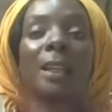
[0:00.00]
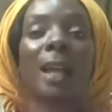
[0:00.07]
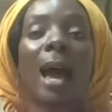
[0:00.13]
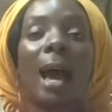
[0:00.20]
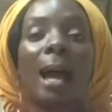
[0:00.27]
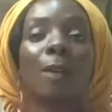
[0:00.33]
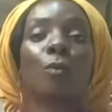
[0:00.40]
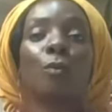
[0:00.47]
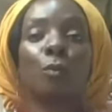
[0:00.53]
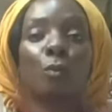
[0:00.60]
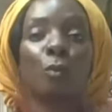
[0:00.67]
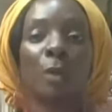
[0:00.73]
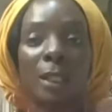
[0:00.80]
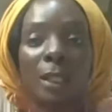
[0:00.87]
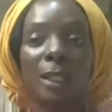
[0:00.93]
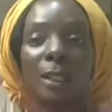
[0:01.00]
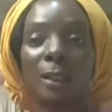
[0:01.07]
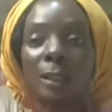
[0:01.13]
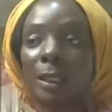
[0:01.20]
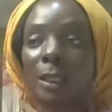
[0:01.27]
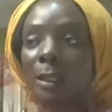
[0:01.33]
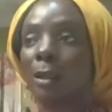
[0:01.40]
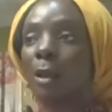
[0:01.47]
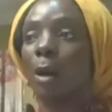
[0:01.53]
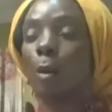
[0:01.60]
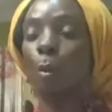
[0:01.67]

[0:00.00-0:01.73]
that I really